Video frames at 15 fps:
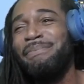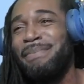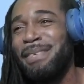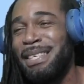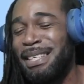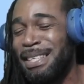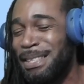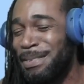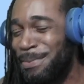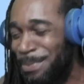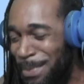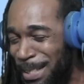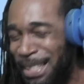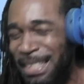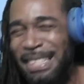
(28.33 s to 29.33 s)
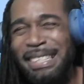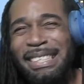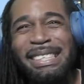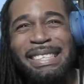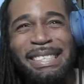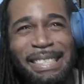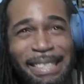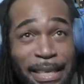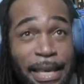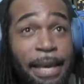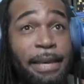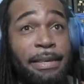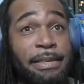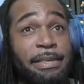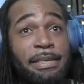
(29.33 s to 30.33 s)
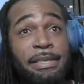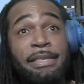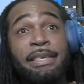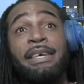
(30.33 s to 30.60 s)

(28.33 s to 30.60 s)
mean with a next